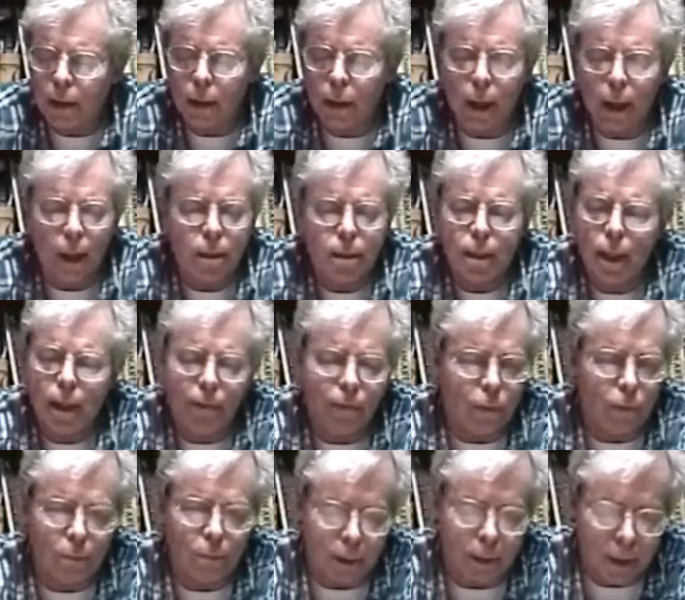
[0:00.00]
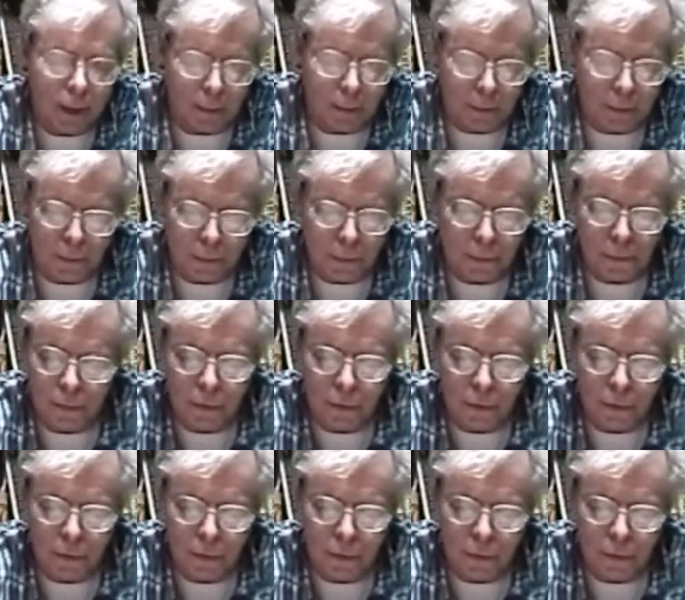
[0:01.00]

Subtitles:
has ever been able to